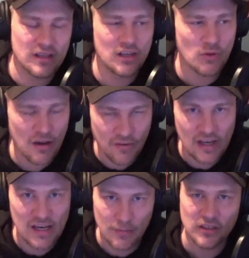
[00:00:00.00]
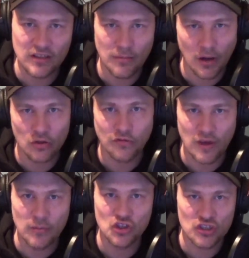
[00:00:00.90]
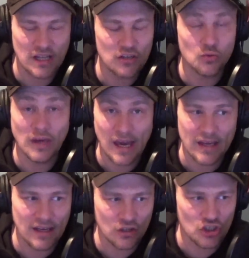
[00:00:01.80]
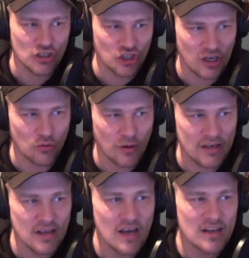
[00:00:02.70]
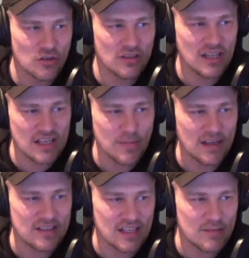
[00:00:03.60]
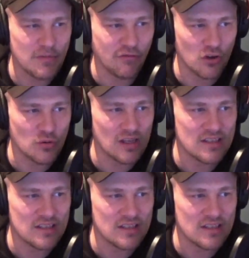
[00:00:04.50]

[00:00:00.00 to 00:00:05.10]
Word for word: then you have a limited amount of images that you can actually generate. So it does make sense before you get